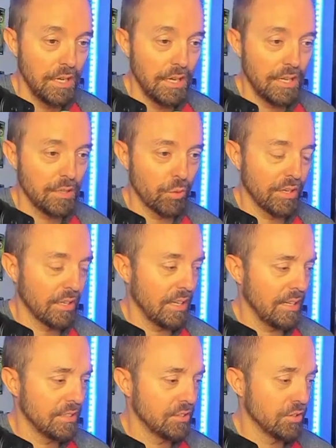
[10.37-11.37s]
And then we're going to
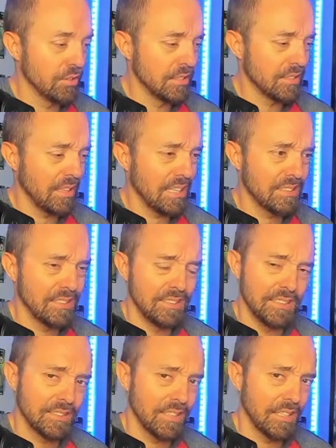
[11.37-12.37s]
get into this like to
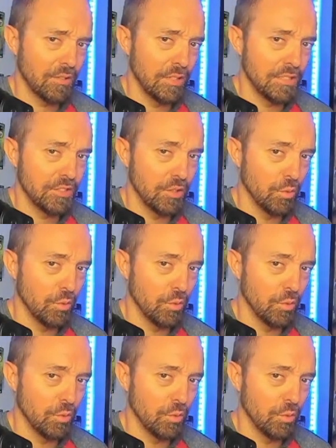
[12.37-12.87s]
dislike ratio,